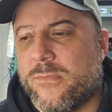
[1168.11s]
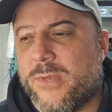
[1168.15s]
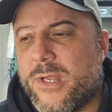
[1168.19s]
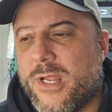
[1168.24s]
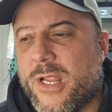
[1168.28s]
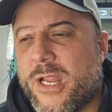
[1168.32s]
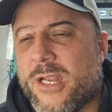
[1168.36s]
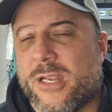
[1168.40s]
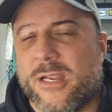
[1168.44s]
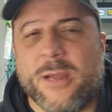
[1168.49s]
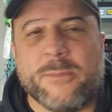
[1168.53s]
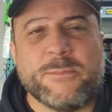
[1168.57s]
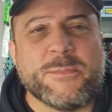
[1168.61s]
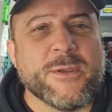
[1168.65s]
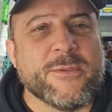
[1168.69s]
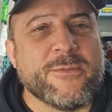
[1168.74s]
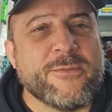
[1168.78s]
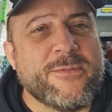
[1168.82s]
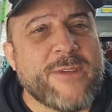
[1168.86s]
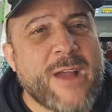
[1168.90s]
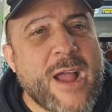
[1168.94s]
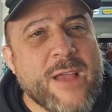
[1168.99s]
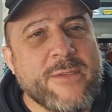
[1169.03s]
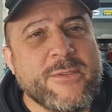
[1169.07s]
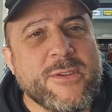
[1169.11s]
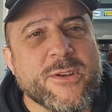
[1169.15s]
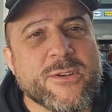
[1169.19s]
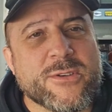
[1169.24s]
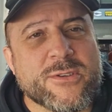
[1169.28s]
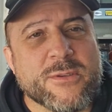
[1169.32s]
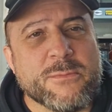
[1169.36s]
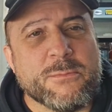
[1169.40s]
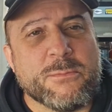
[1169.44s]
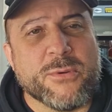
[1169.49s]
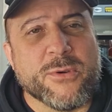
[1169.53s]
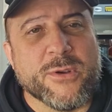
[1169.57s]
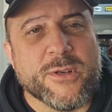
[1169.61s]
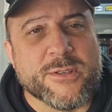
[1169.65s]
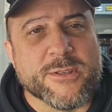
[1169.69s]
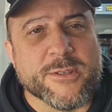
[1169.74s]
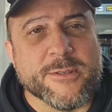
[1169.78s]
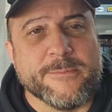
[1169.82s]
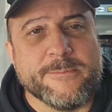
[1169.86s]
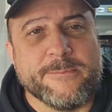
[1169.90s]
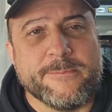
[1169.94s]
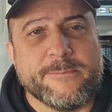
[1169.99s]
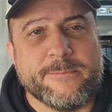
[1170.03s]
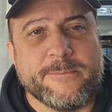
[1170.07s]
and up to 5 years in
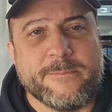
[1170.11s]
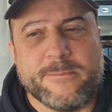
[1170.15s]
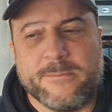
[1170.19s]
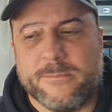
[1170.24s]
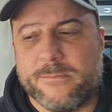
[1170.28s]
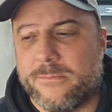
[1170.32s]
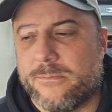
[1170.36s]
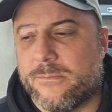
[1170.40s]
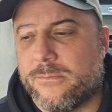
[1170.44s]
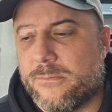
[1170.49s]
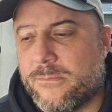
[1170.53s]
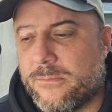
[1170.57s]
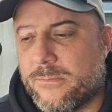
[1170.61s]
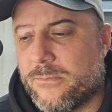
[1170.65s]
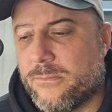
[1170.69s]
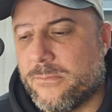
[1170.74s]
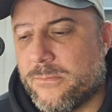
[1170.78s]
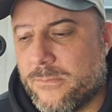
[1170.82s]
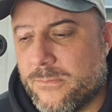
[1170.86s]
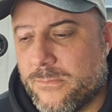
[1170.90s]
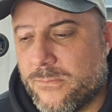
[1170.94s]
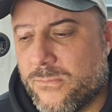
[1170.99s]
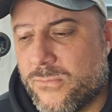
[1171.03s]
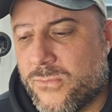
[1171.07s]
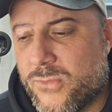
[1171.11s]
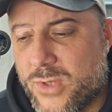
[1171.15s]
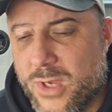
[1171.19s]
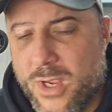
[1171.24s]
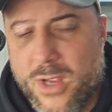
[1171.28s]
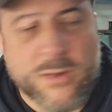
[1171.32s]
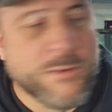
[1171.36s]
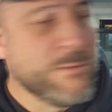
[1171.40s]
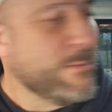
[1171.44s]
prison. So,